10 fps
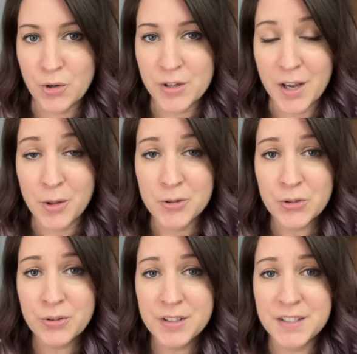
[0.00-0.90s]
yeah, those
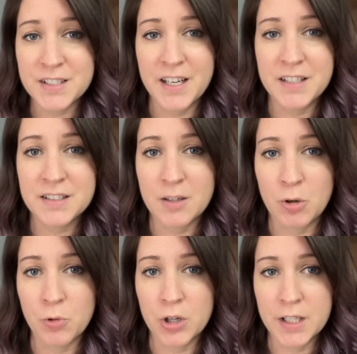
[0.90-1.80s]
are the designs that we're
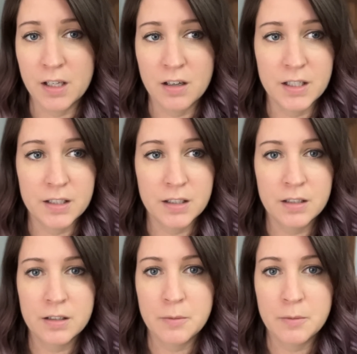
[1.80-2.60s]
working on.